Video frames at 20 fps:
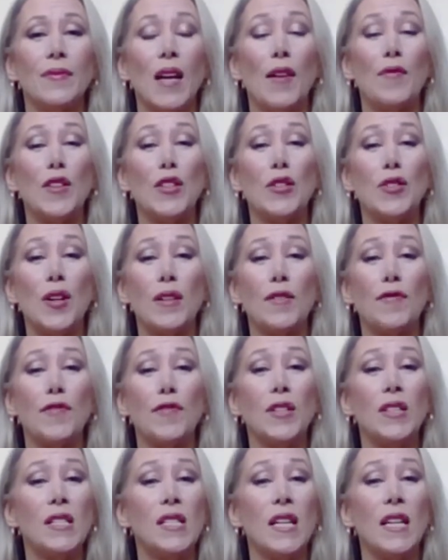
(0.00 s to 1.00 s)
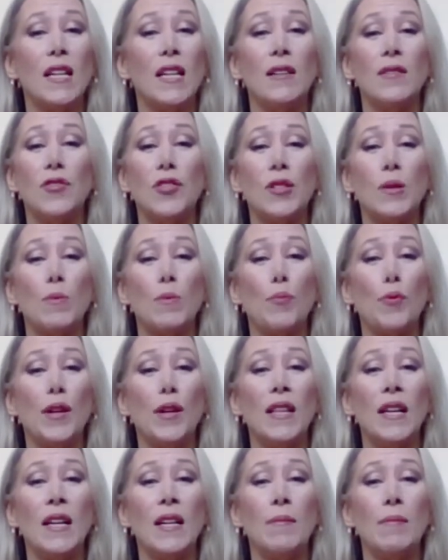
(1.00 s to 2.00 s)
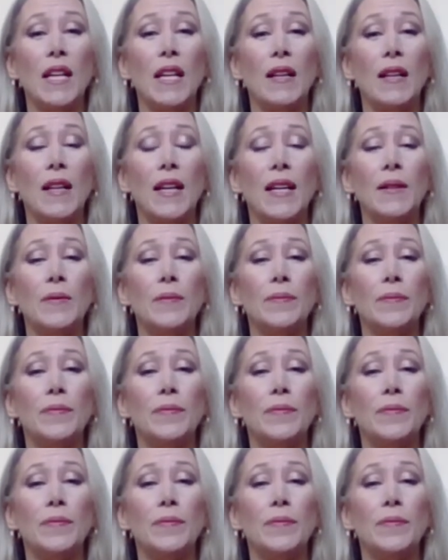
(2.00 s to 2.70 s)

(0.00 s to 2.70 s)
If you start to feel dizzy, just breathe in immediately.